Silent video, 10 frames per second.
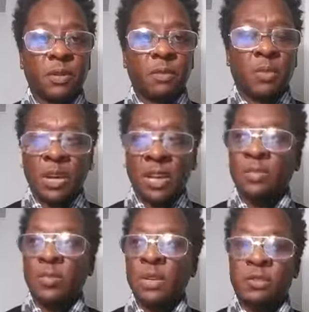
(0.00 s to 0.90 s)
But unless
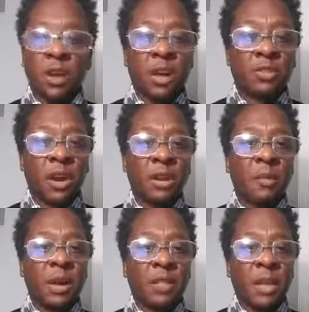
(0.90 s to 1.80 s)
we start talking
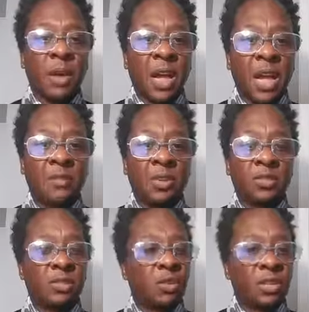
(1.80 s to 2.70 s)
about their behavior, it's
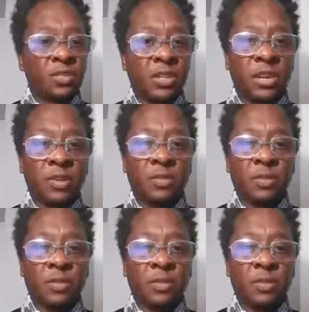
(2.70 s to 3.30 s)
going to continue.